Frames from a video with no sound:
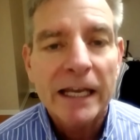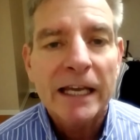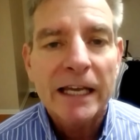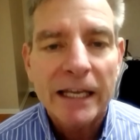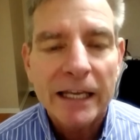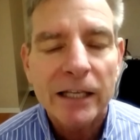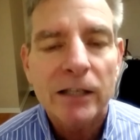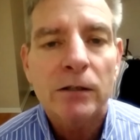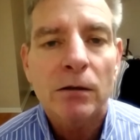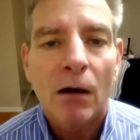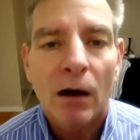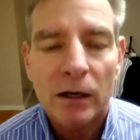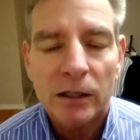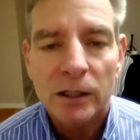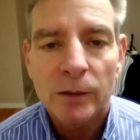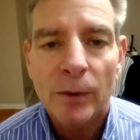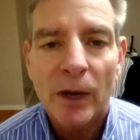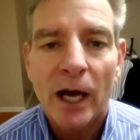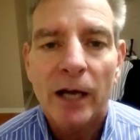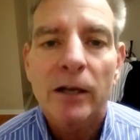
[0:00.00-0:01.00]
He talked
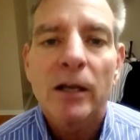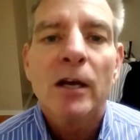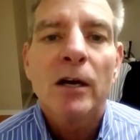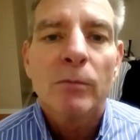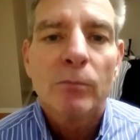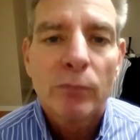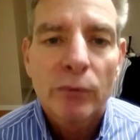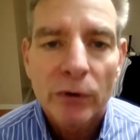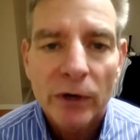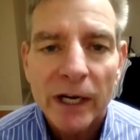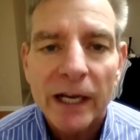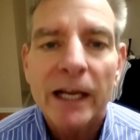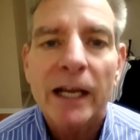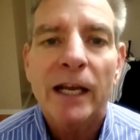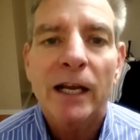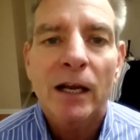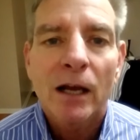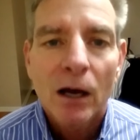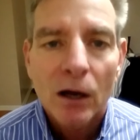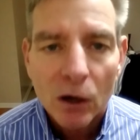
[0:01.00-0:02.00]
about
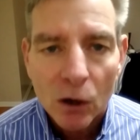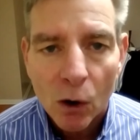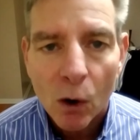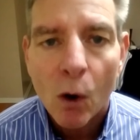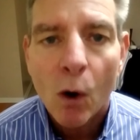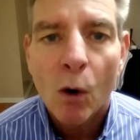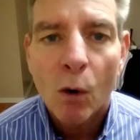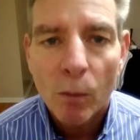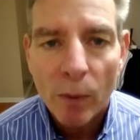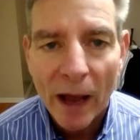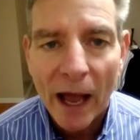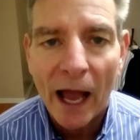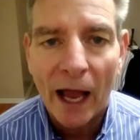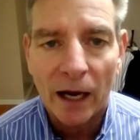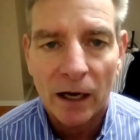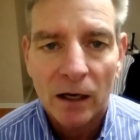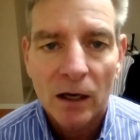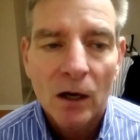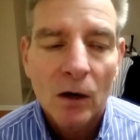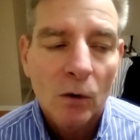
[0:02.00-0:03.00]
bringing coal
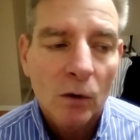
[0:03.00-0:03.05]
back.